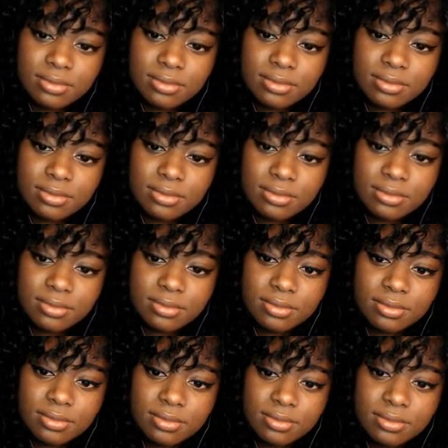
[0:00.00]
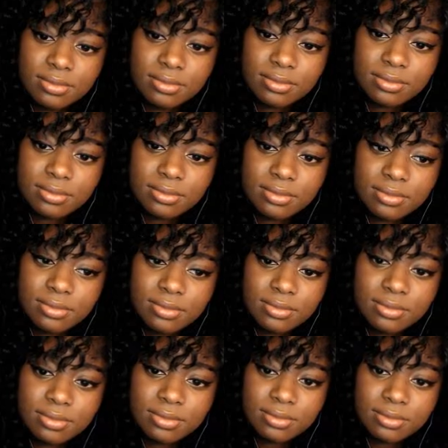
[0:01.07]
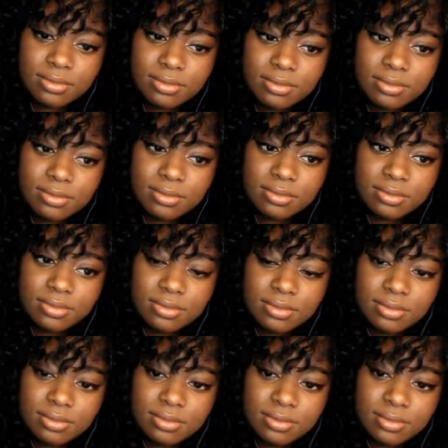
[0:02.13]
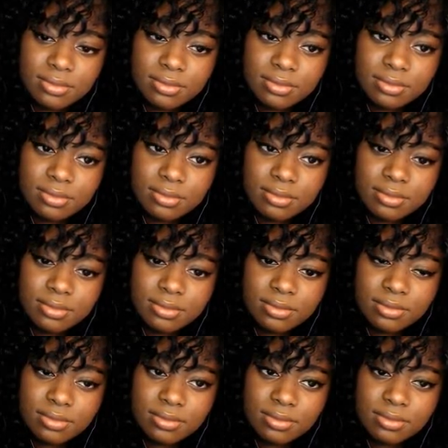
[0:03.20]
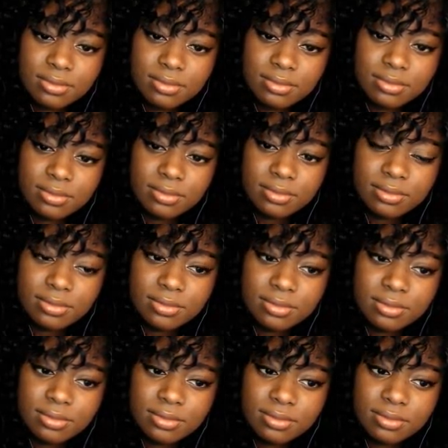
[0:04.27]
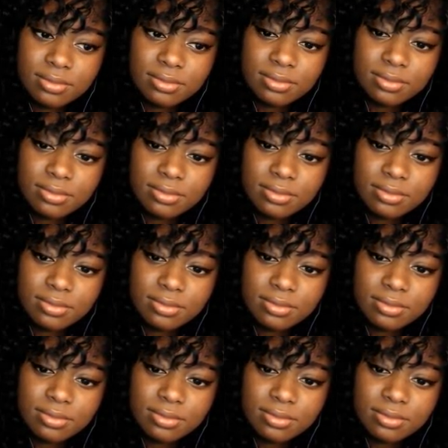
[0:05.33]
(not speaking)